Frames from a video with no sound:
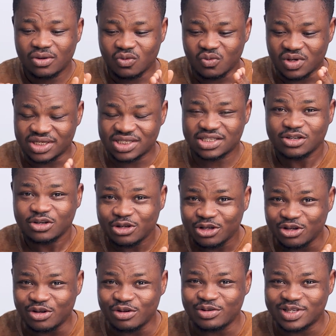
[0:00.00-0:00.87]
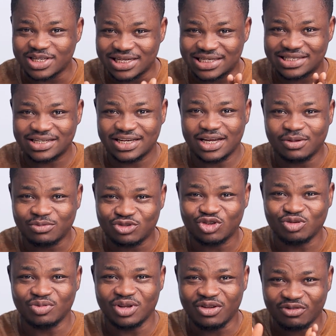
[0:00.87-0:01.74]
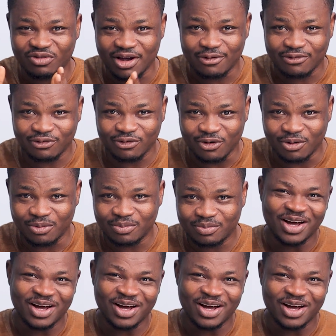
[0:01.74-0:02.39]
we still use the same to be verb form.